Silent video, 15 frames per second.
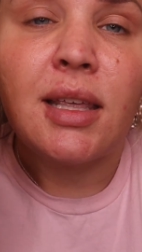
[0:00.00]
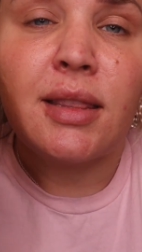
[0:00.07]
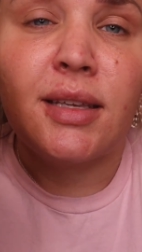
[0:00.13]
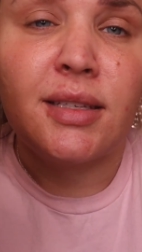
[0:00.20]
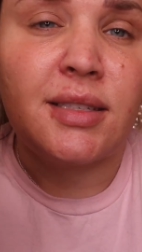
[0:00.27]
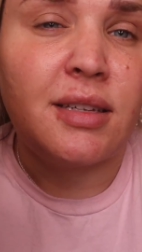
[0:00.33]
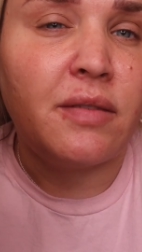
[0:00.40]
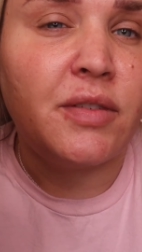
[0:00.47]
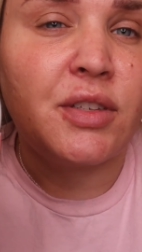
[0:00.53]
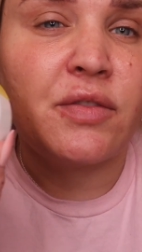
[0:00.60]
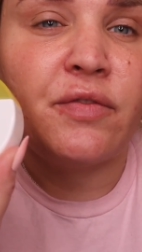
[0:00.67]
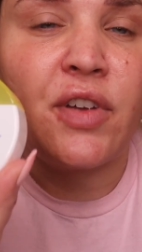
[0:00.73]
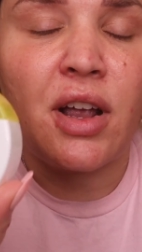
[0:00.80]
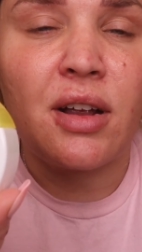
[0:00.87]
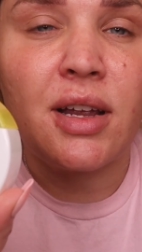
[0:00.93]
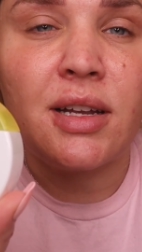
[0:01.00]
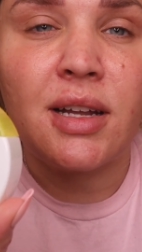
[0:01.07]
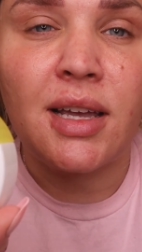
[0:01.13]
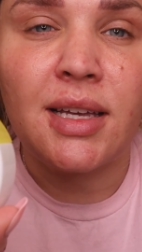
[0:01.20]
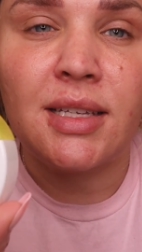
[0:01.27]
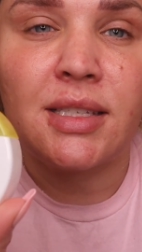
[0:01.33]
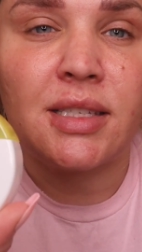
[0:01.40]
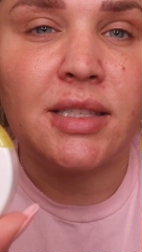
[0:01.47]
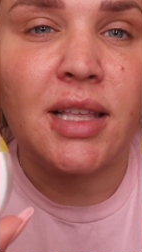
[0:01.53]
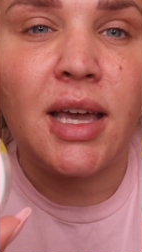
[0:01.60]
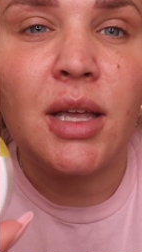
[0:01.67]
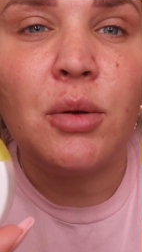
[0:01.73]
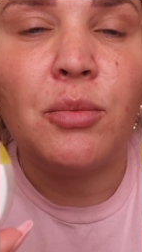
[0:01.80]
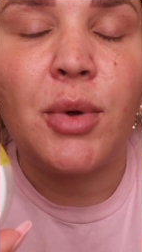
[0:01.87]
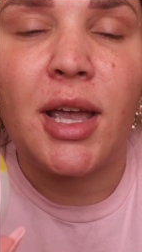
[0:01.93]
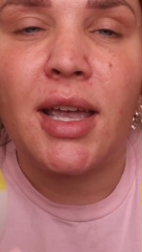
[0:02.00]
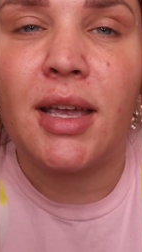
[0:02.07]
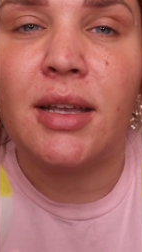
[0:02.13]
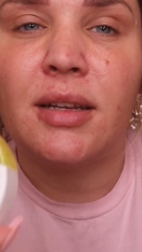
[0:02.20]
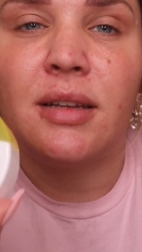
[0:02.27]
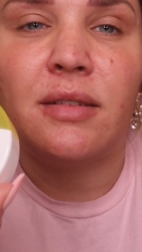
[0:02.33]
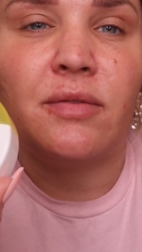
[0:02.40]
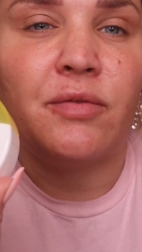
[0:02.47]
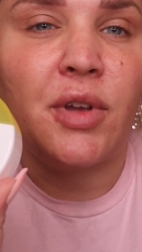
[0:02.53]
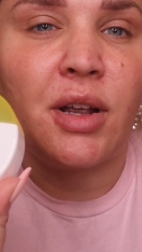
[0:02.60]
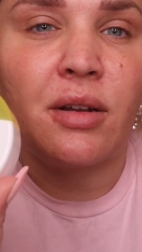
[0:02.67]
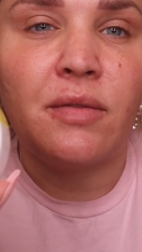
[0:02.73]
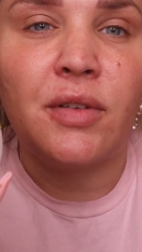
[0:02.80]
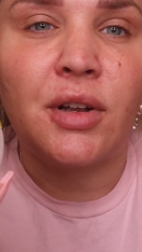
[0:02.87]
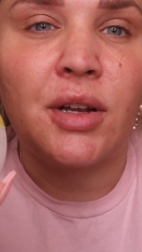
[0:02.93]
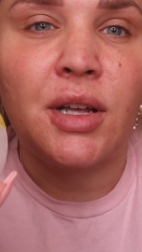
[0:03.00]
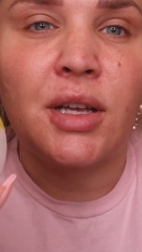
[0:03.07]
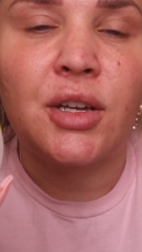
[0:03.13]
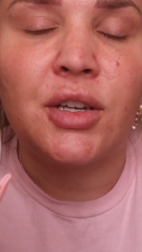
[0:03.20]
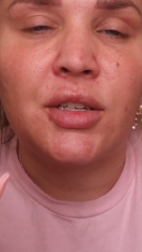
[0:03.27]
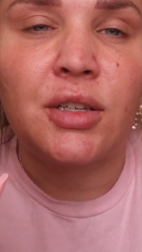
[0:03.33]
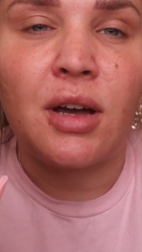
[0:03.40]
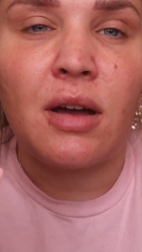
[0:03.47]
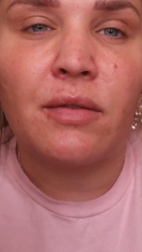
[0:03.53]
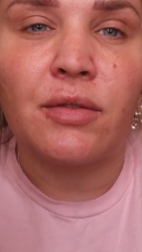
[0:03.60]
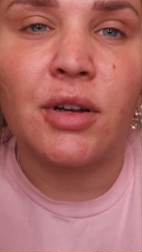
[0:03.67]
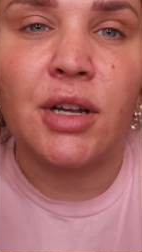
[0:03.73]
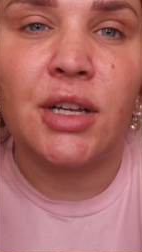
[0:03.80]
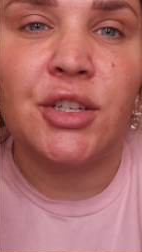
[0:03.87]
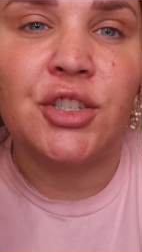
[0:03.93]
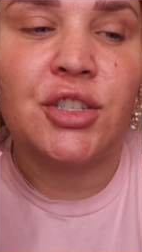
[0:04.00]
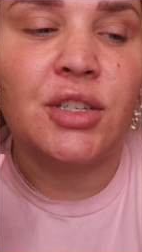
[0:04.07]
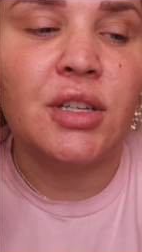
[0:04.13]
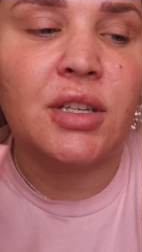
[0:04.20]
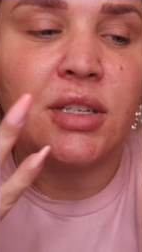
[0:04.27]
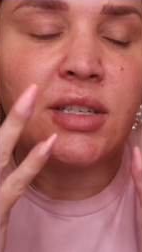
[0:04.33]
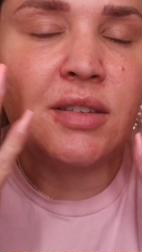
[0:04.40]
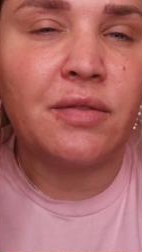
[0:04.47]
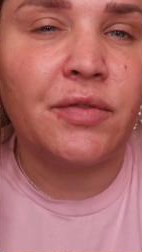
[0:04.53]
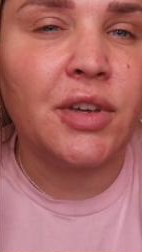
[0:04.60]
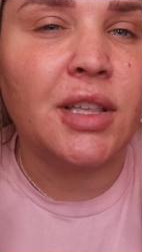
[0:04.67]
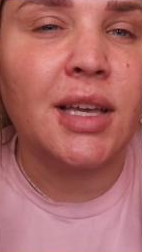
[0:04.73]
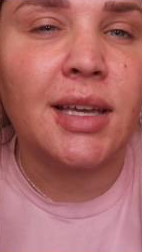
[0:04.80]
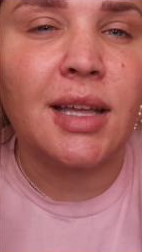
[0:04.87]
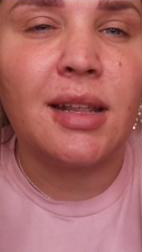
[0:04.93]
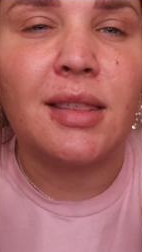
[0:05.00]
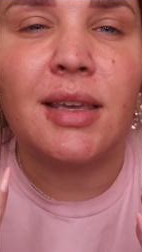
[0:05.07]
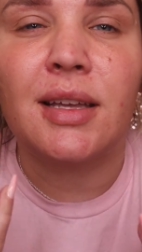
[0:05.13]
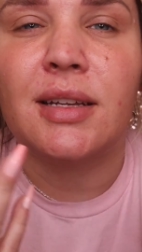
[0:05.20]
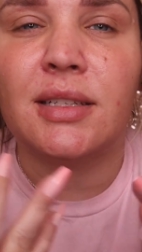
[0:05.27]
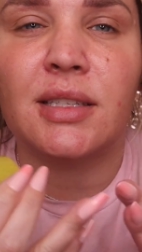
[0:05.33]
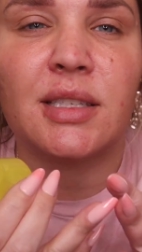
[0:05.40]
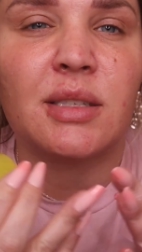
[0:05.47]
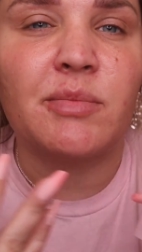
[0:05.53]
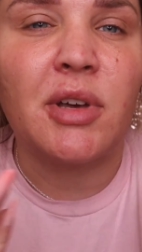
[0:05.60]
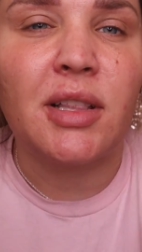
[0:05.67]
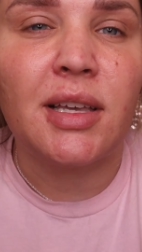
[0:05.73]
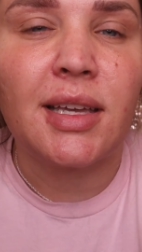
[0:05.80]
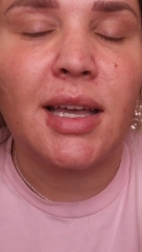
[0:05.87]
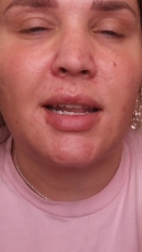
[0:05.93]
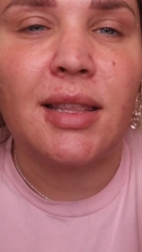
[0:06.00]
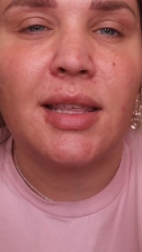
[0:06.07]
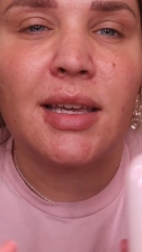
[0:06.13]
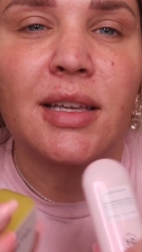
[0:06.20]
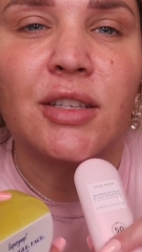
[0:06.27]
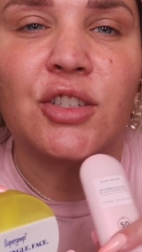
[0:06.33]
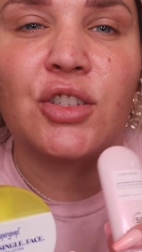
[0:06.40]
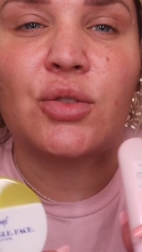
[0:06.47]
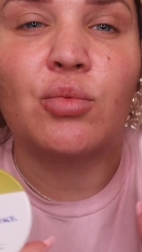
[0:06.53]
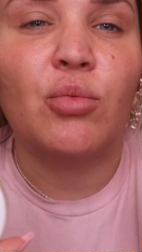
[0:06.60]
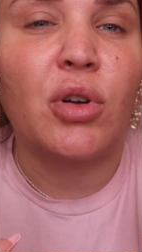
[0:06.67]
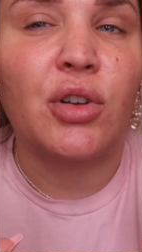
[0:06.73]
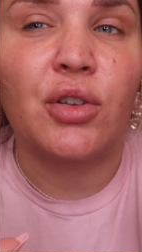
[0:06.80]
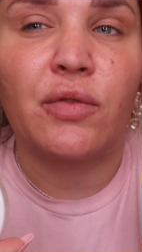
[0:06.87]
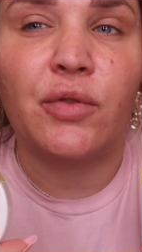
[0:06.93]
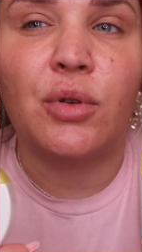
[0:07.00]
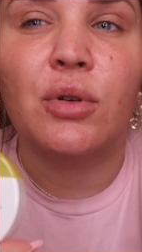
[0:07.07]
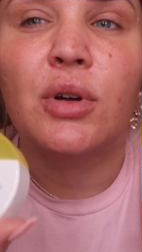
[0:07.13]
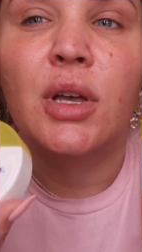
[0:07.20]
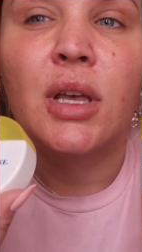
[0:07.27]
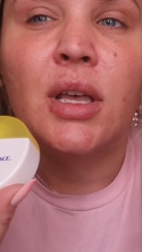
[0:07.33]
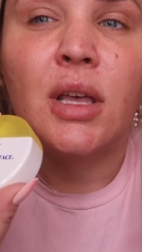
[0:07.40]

This stuff is very nice, lightweight, very, very good coverage. It doesn't feel like anything. It doesn't smell like anything. It's just wonderful.